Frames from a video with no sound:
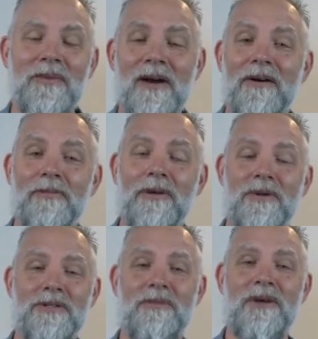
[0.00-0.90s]
about our
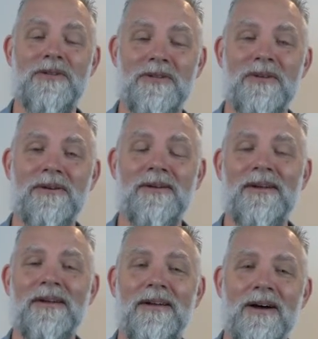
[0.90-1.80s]
upcoming semester
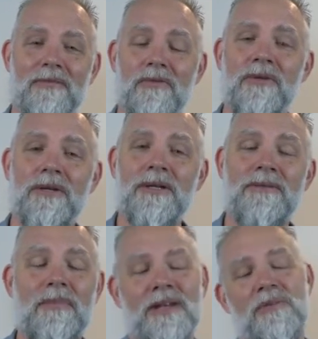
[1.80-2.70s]
of
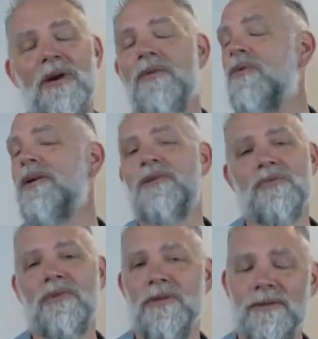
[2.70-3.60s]
Rooted. Pastor Brandon, what
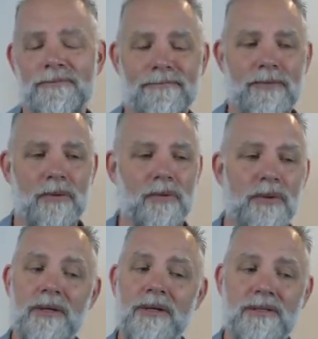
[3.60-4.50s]
is Rooted?
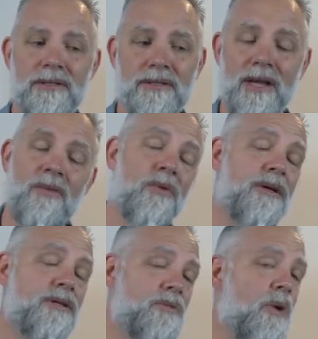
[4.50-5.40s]
Rooted is a
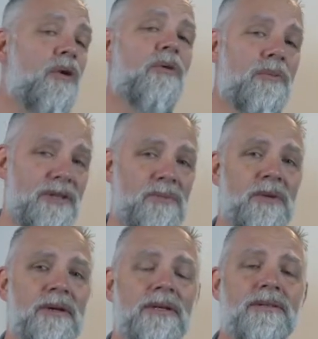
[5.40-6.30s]
10-week small group
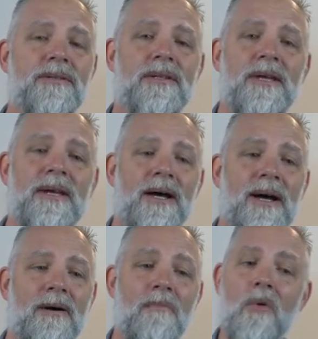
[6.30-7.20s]
experience,
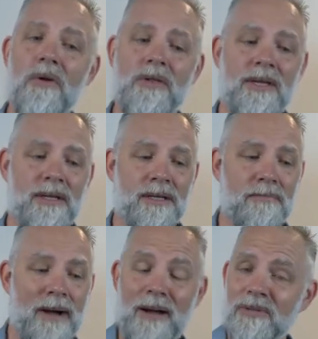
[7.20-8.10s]
more than
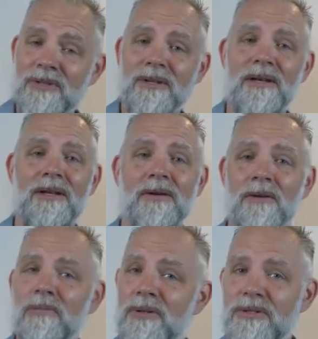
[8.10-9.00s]
a Bible study or
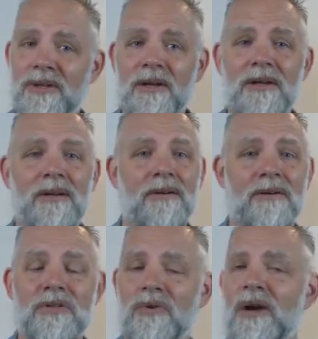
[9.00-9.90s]
a book study or
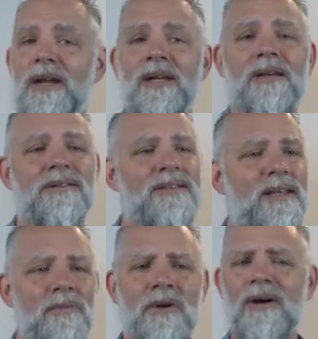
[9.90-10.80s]
a training, a
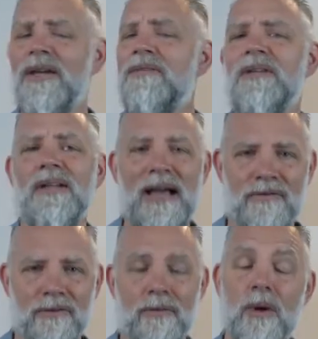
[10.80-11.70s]
seminar, even a
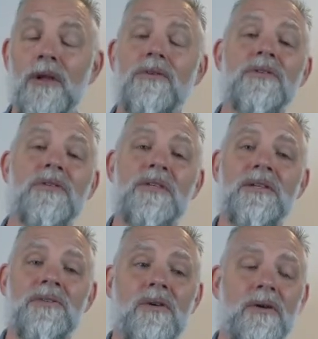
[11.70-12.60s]
life group. All of those
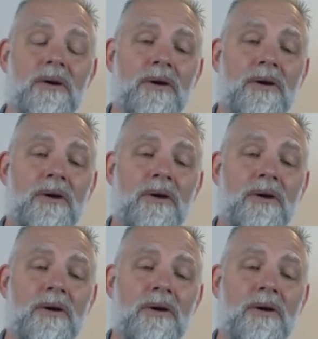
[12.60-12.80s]
things are